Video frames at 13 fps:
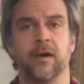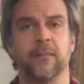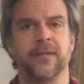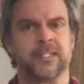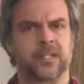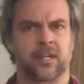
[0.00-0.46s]

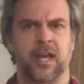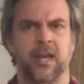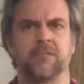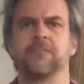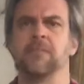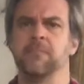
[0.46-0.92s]
It's a kind
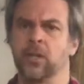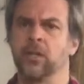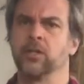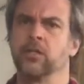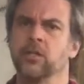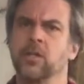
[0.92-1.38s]
of
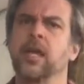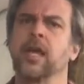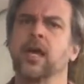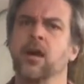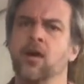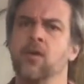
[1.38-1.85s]
familiar looking
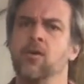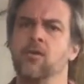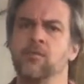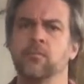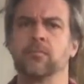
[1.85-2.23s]
home,